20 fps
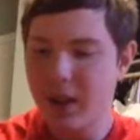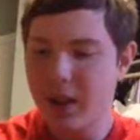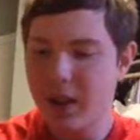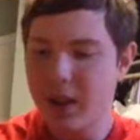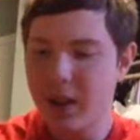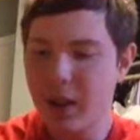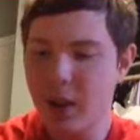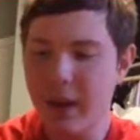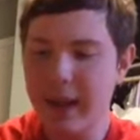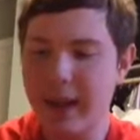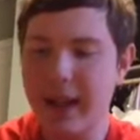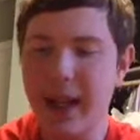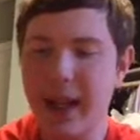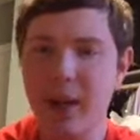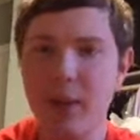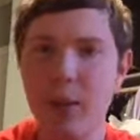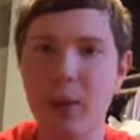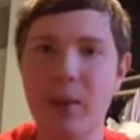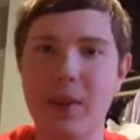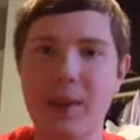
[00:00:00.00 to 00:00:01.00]
You know, and
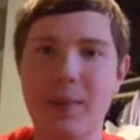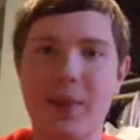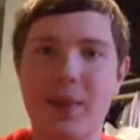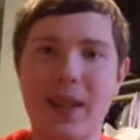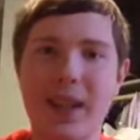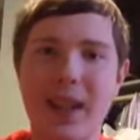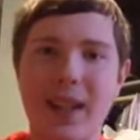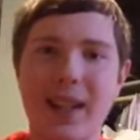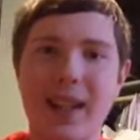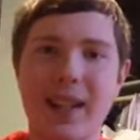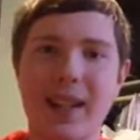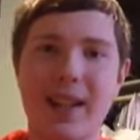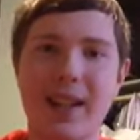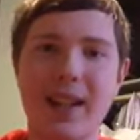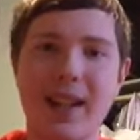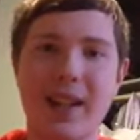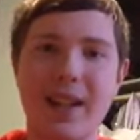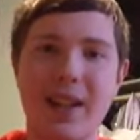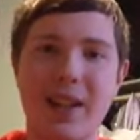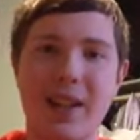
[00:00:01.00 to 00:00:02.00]
Ganondorf is pretty
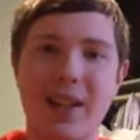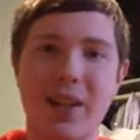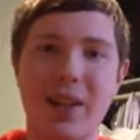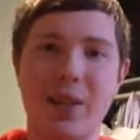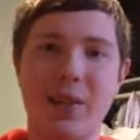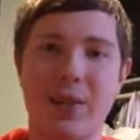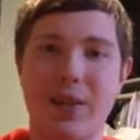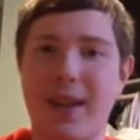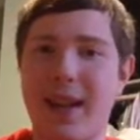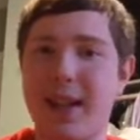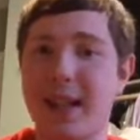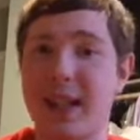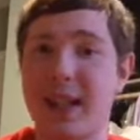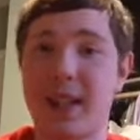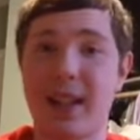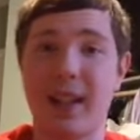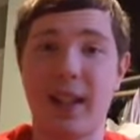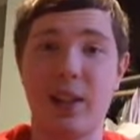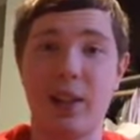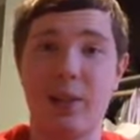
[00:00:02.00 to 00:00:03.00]
inconsistent too, so that
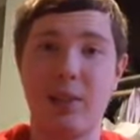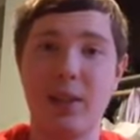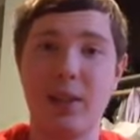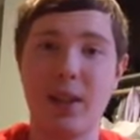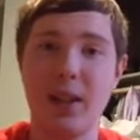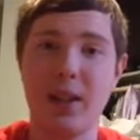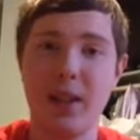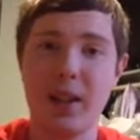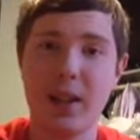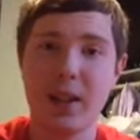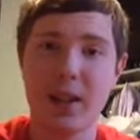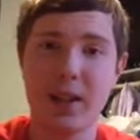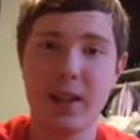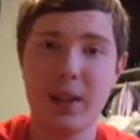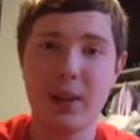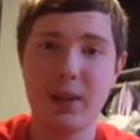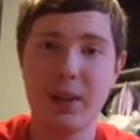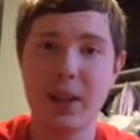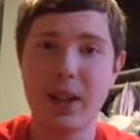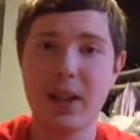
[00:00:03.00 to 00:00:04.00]
doesn't help. You
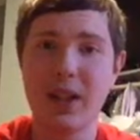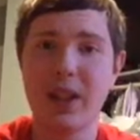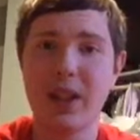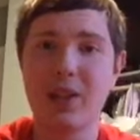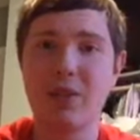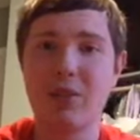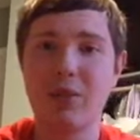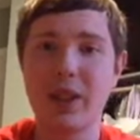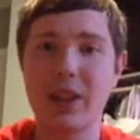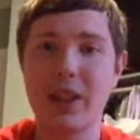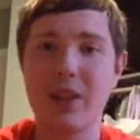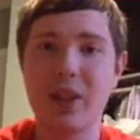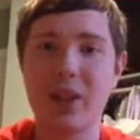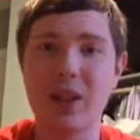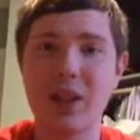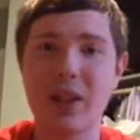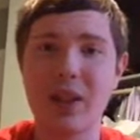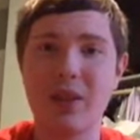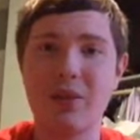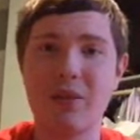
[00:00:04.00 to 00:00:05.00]
know, it's it, it's it's
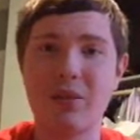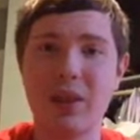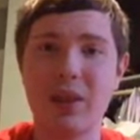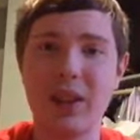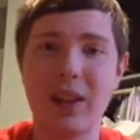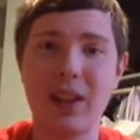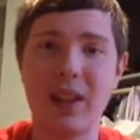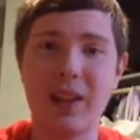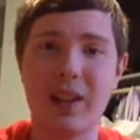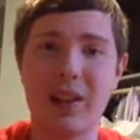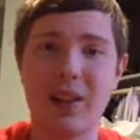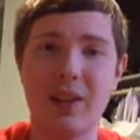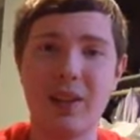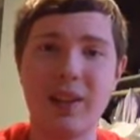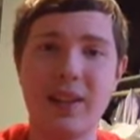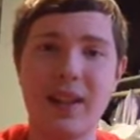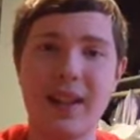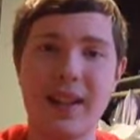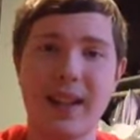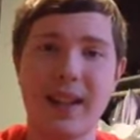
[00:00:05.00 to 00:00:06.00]
just it's really
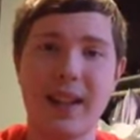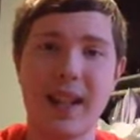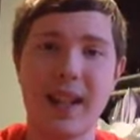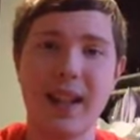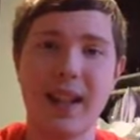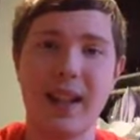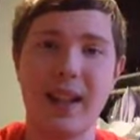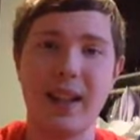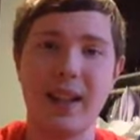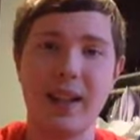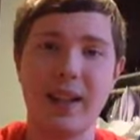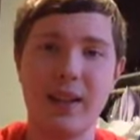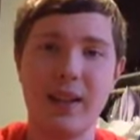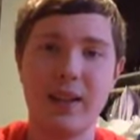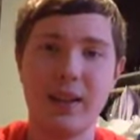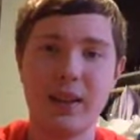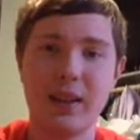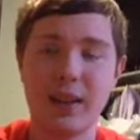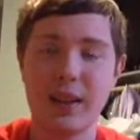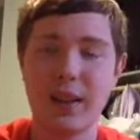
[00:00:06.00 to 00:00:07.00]
hard to say.
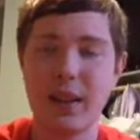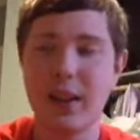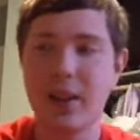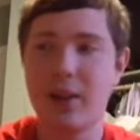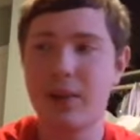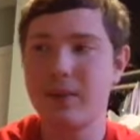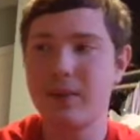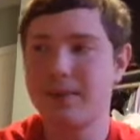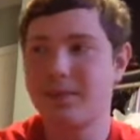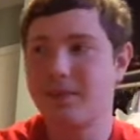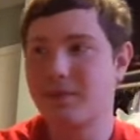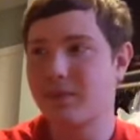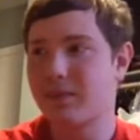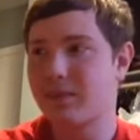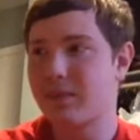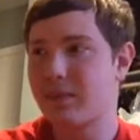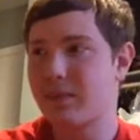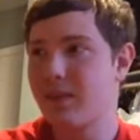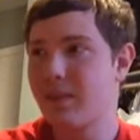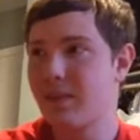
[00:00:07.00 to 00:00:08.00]
You know.
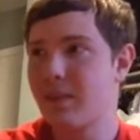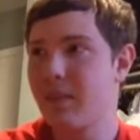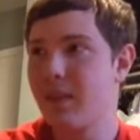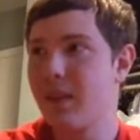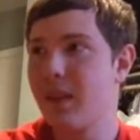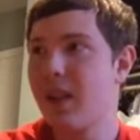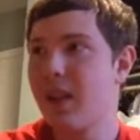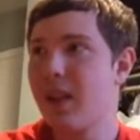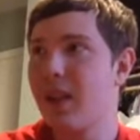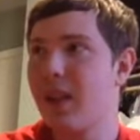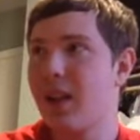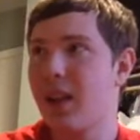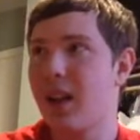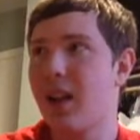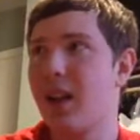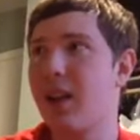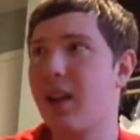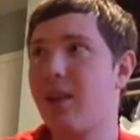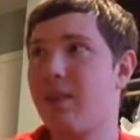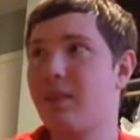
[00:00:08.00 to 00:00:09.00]

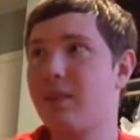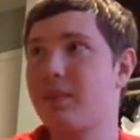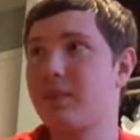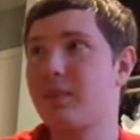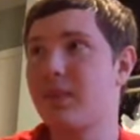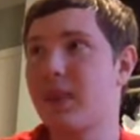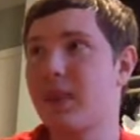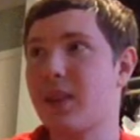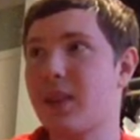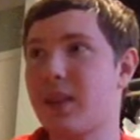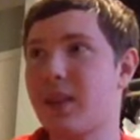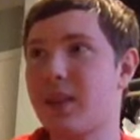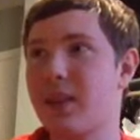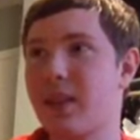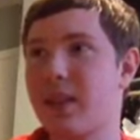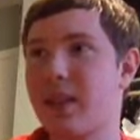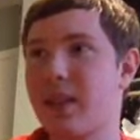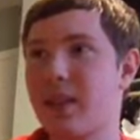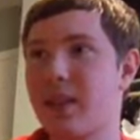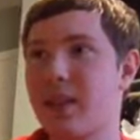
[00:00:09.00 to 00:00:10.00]
Um,
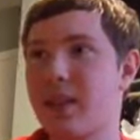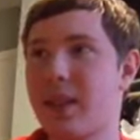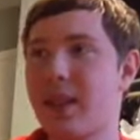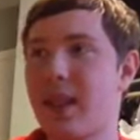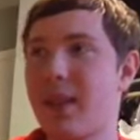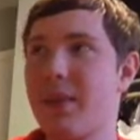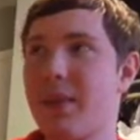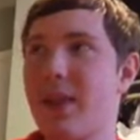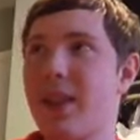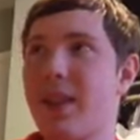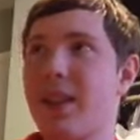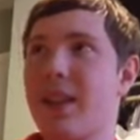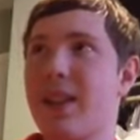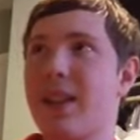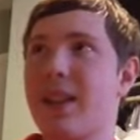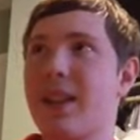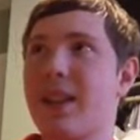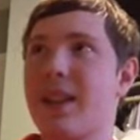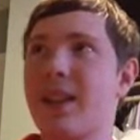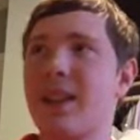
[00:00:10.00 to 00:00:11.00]
some of the
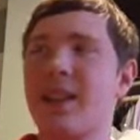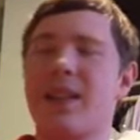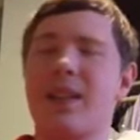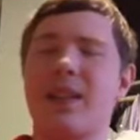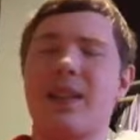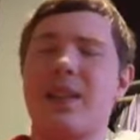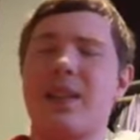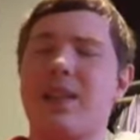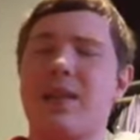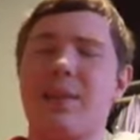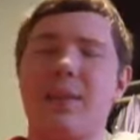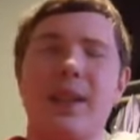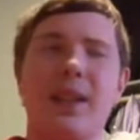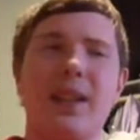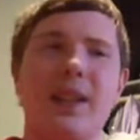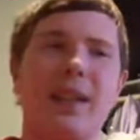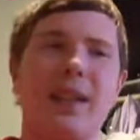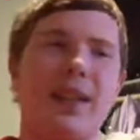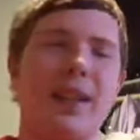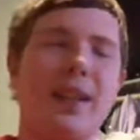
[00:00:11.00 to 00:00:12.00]
things, like, oh my
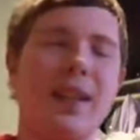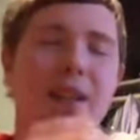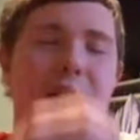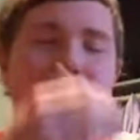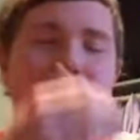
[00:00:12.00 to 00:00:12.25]
god, this is